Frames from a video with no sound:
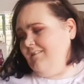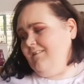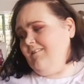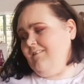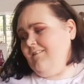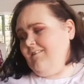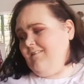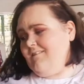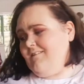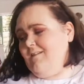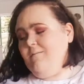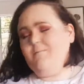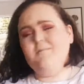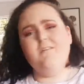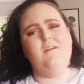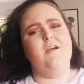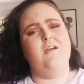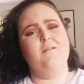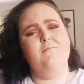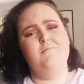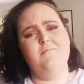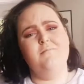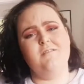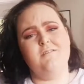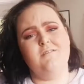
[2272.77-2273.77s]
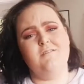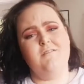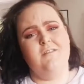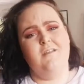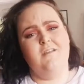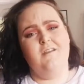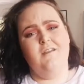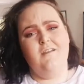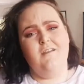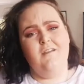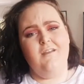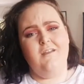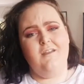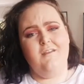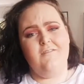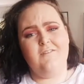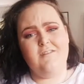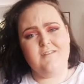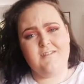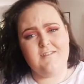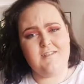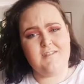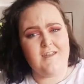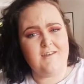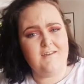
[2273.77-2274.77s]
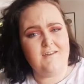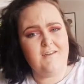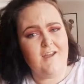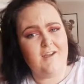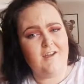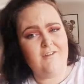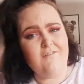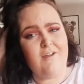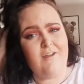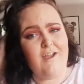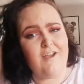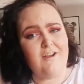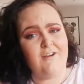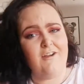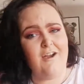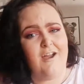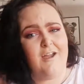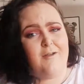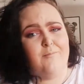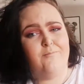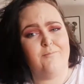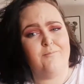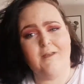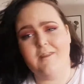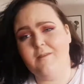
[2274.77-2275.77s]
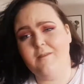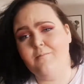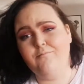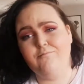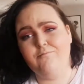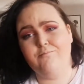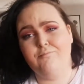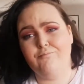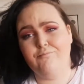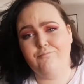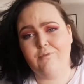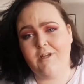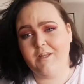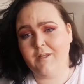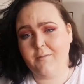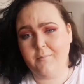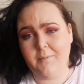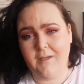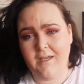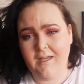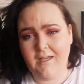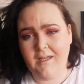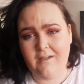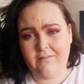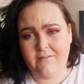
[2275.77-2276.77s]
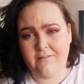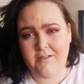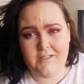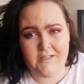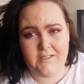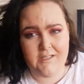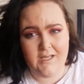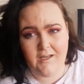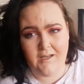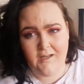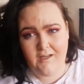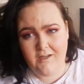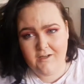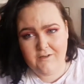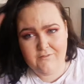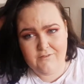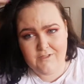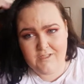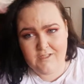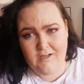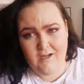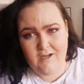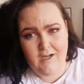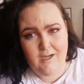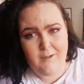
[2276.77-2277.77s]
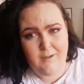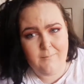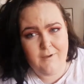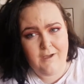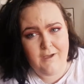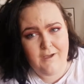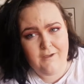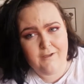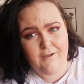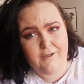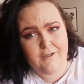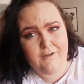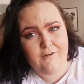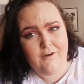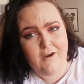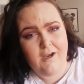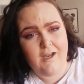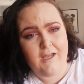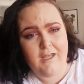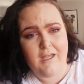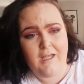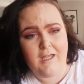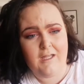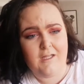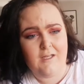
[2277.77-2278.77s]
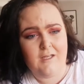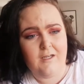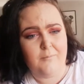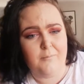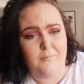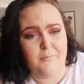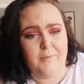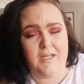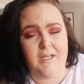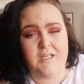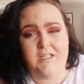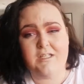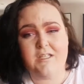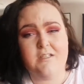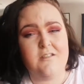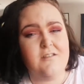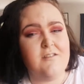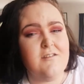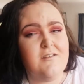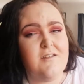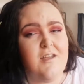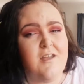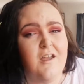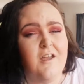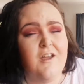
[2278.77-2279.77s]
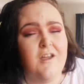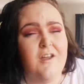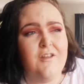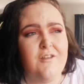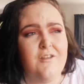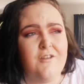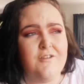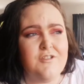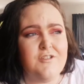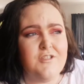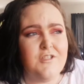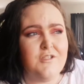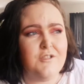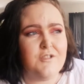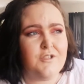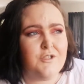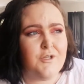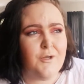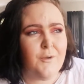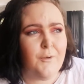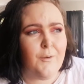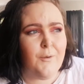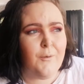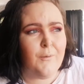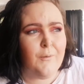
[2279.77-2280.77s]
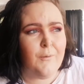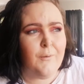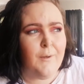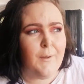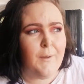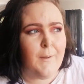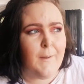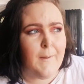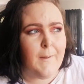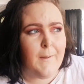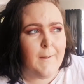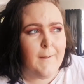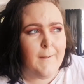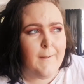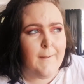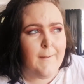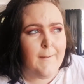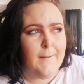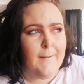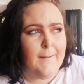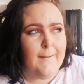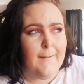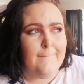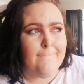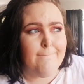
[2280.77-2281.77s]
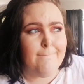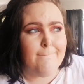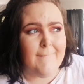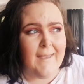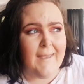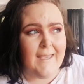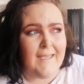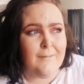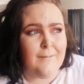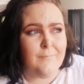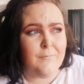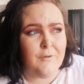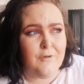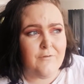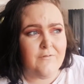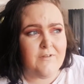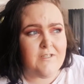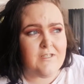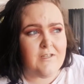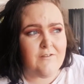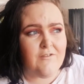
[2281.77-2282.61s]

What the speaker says: Sometimes. If it's sad enough, I cry in Brother Bear every time. I cry in Beaches. Those are the two main movies I've